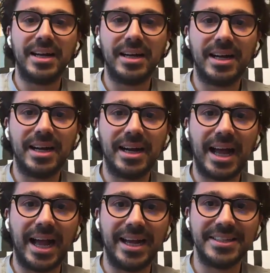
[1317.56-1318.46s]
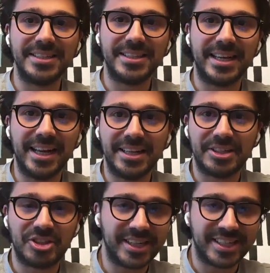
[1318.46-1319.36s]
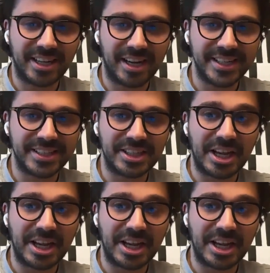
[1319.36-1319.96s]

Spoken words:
And again, just like I